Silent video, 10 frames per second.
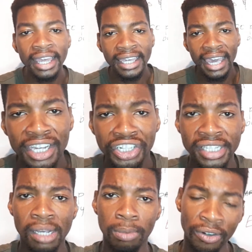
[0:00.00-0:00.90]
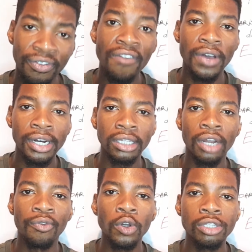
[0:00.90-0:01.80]
The cage has about
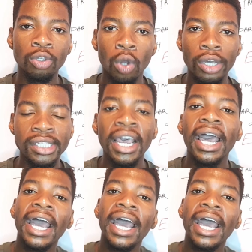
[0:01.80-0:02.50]
540 dogs,